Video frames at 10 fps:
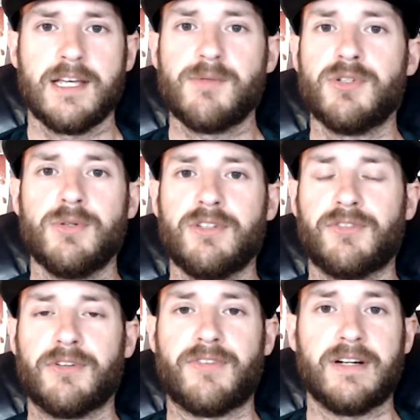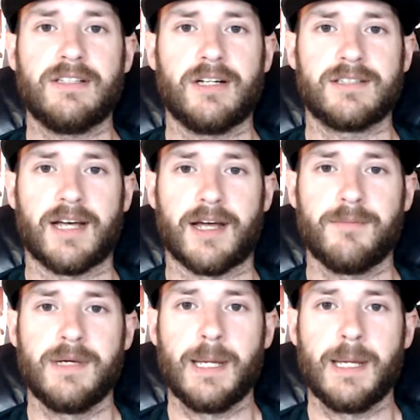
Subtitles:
He's been doing this for a very long time.